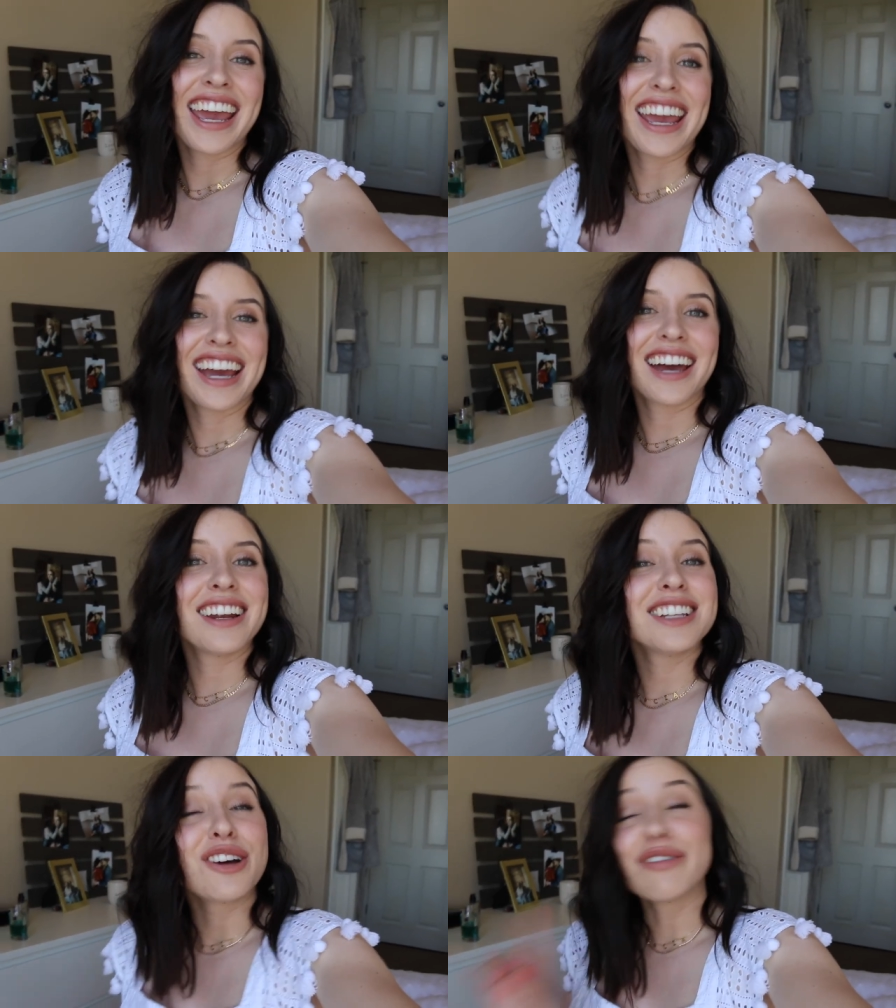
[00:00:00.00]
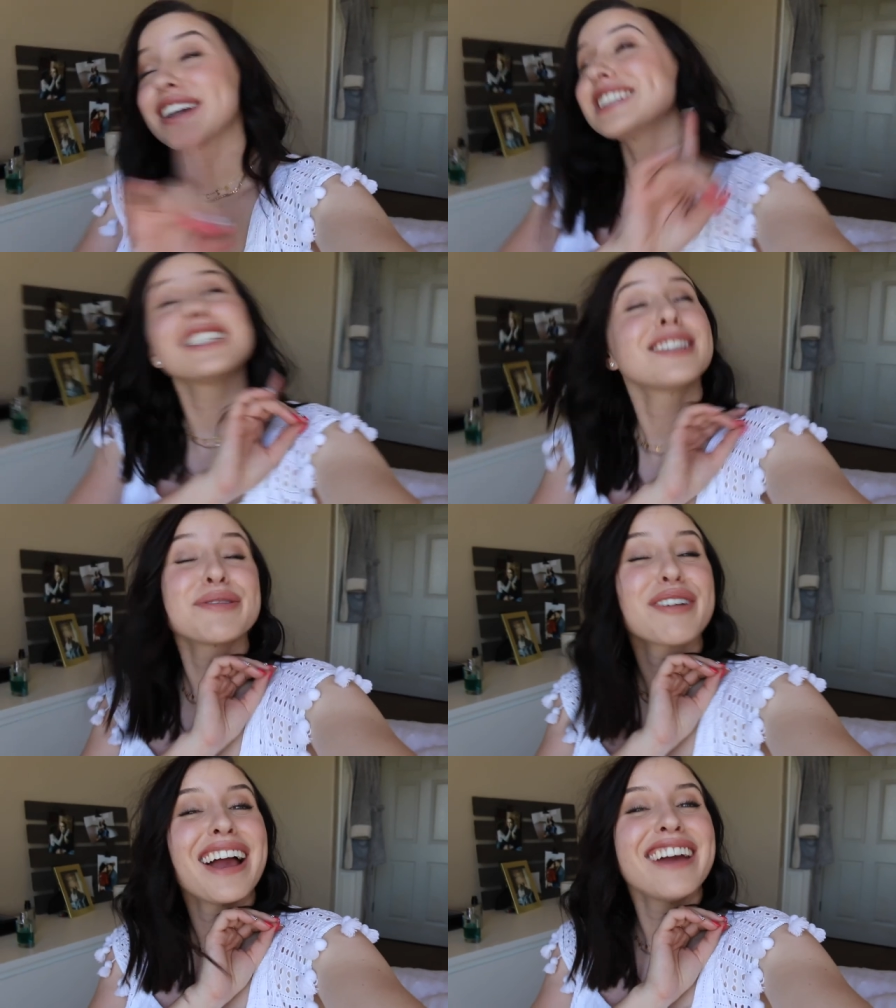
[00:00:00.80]
And don't forget to
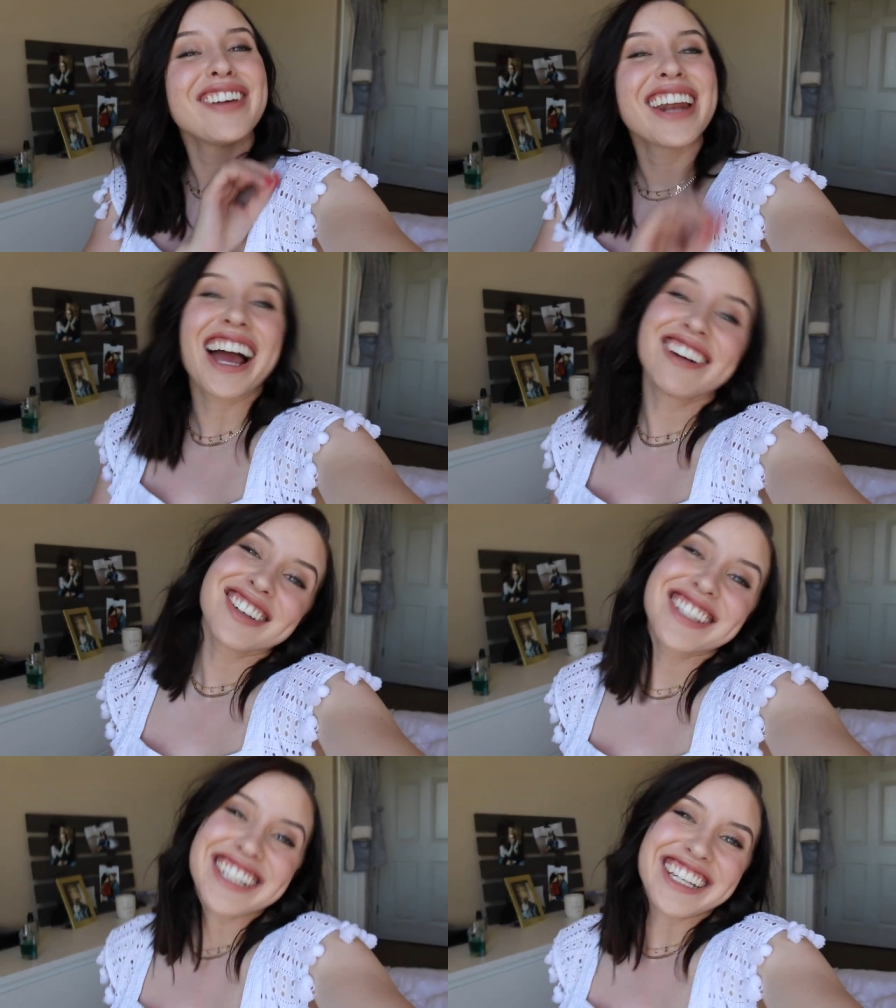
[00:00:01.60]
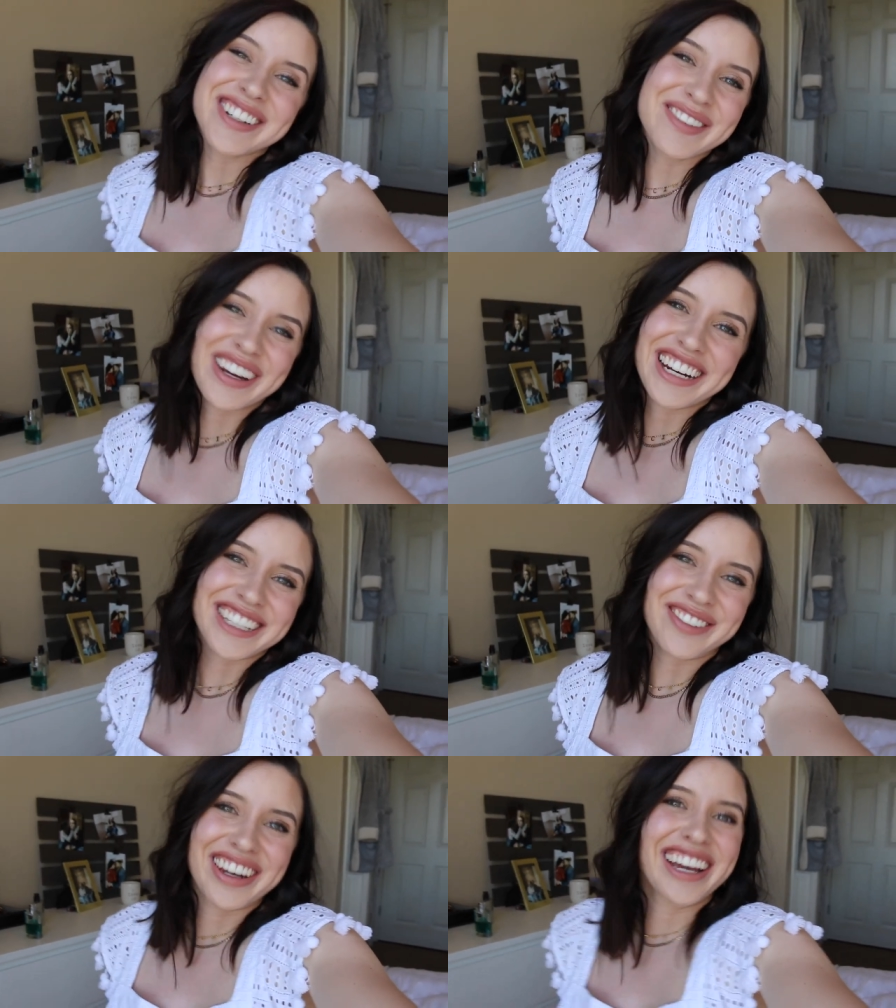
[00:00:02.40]
subscribe and I will see you in my
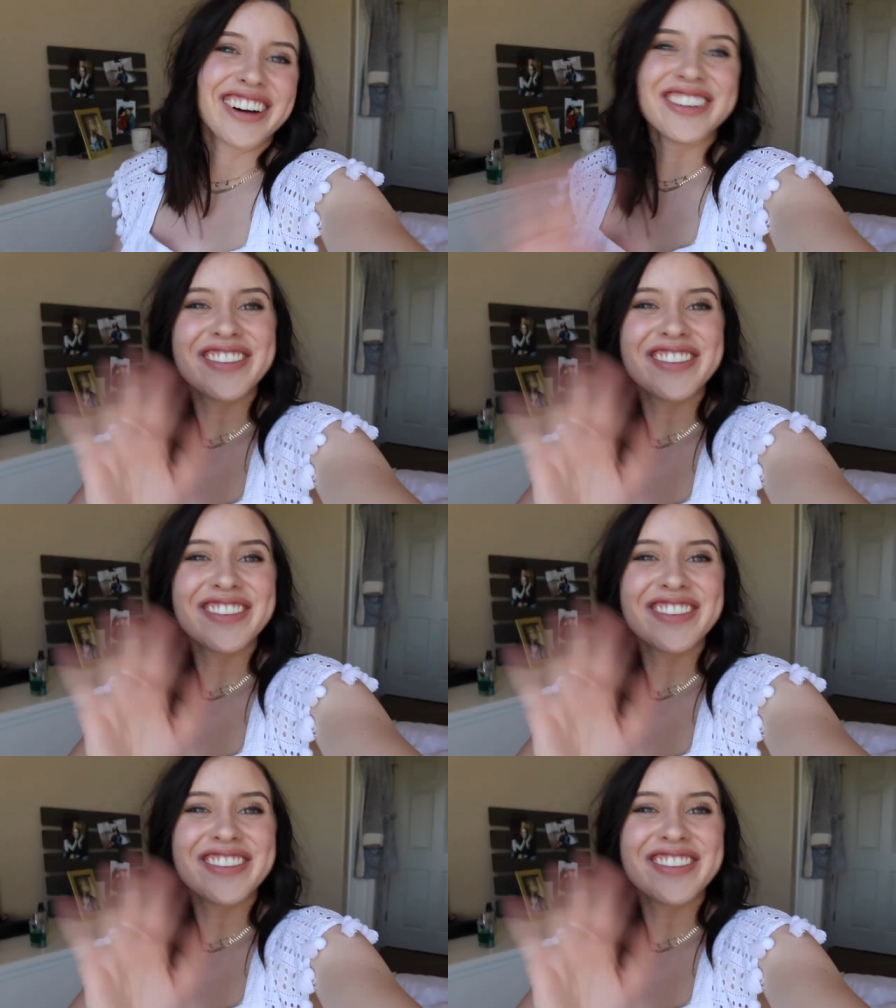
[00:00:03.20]
next video.